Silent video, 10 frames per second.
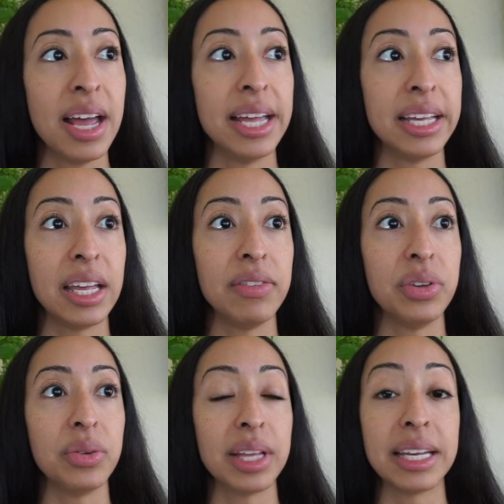and gave
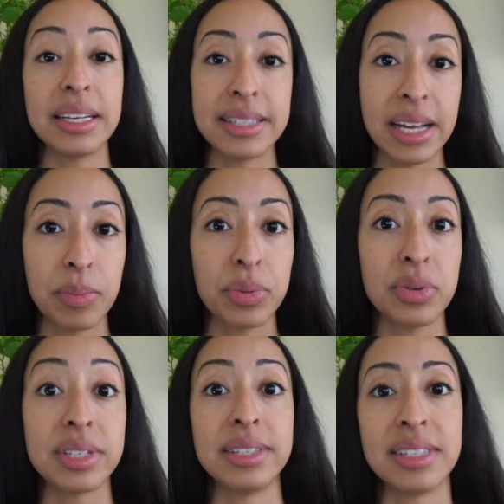you
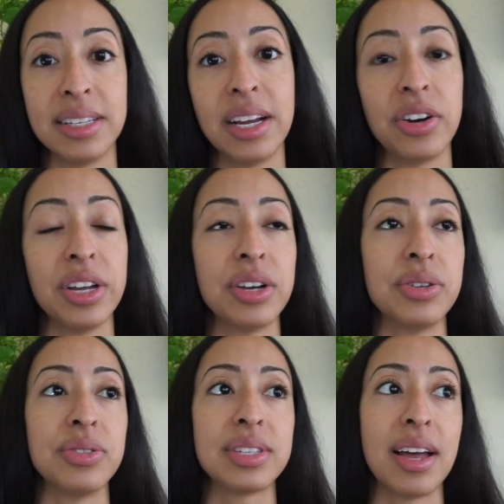examples and scenarios